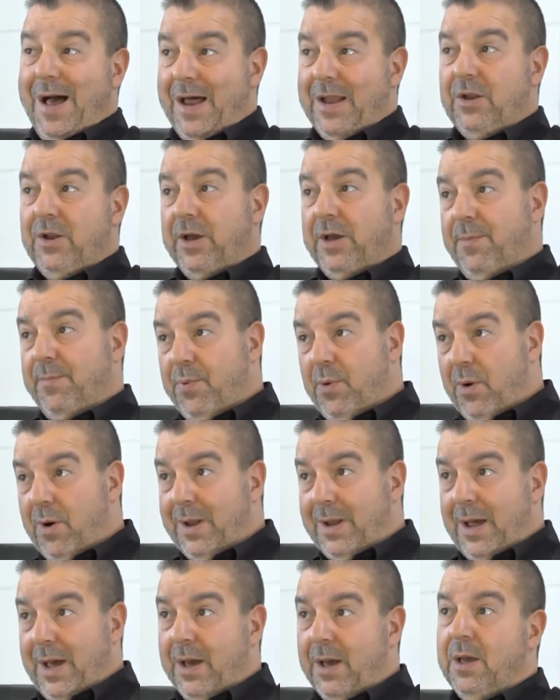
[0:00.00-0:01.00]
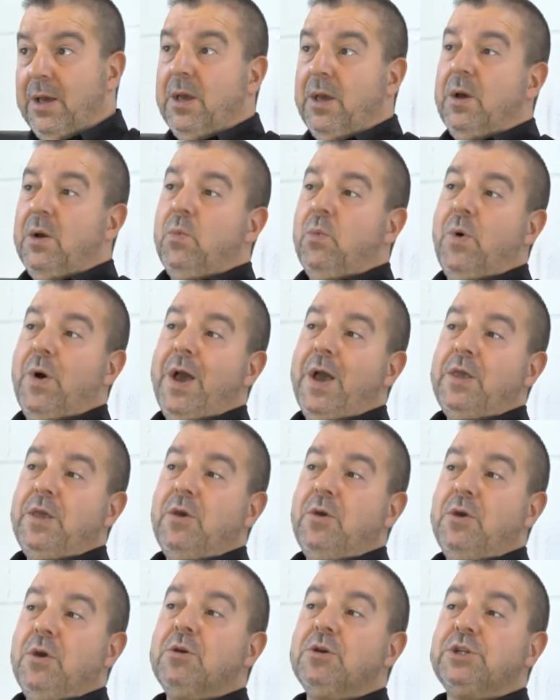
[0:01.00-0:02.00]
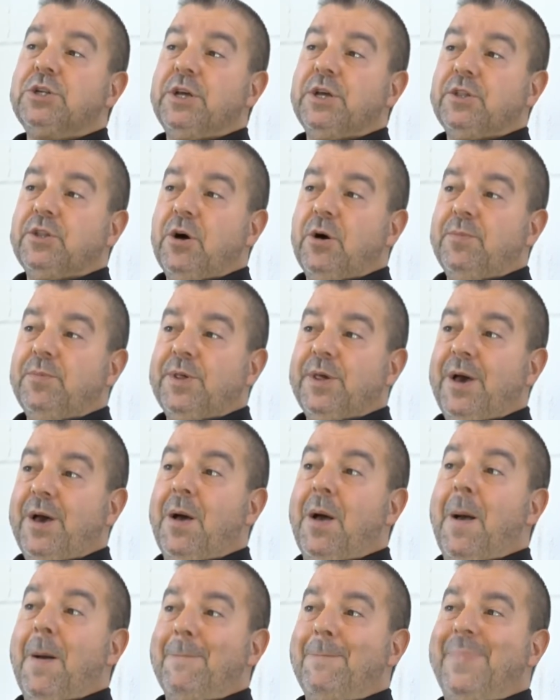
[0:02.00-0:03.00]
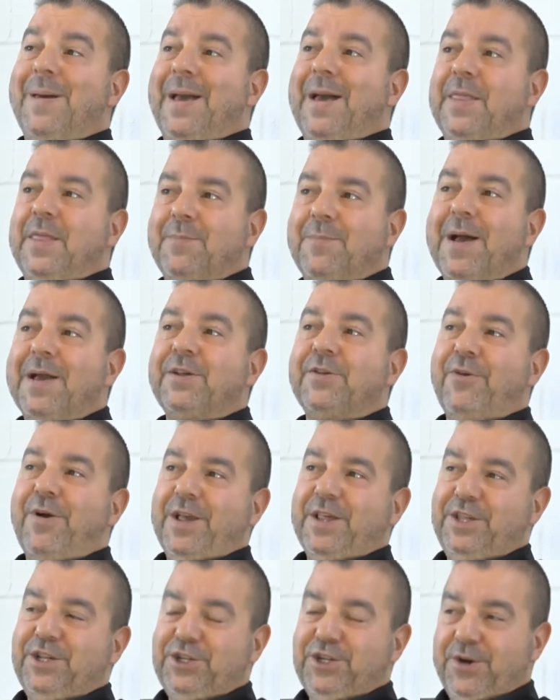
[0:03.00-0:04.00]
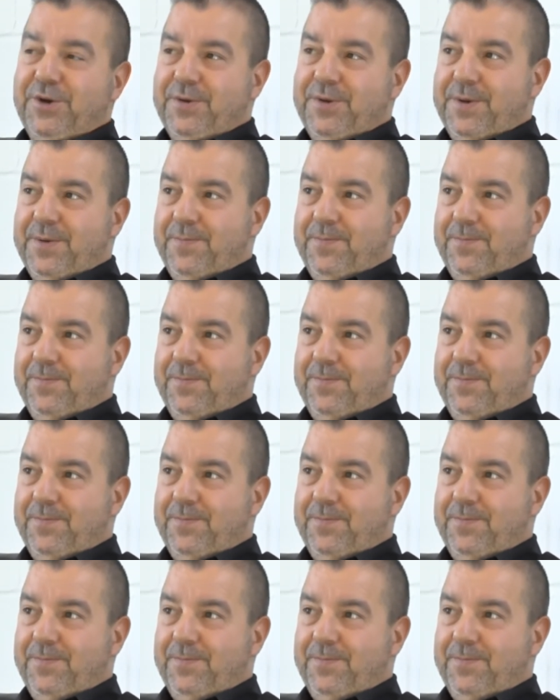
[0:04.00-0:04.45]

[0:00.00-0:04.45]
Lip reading: unlike a boiler where you usually adopt a bigger the better attitude.